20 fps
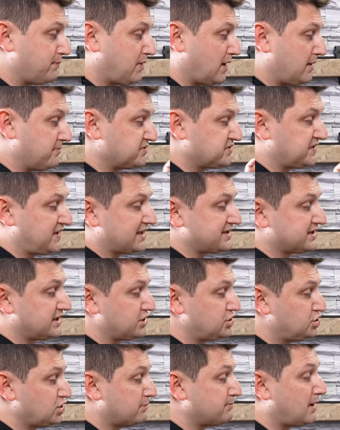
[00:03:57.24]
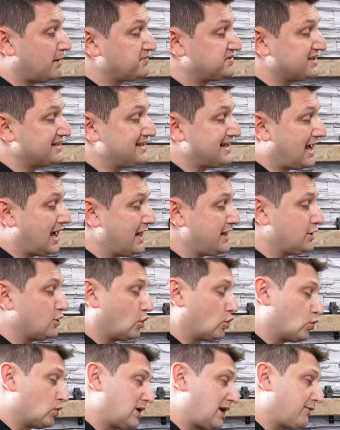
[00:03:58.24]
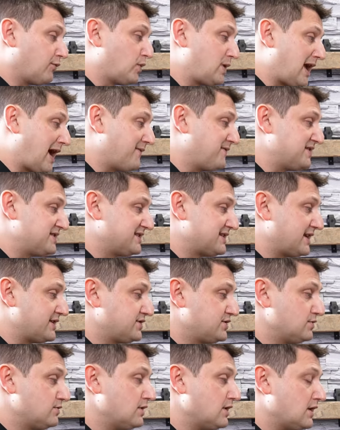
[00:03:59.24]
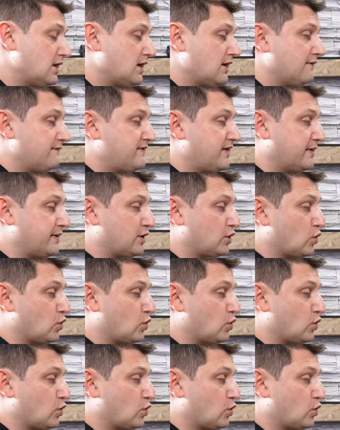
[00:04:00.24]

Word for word: pump, so that's gonna jump up to nine or whatever we have it set to very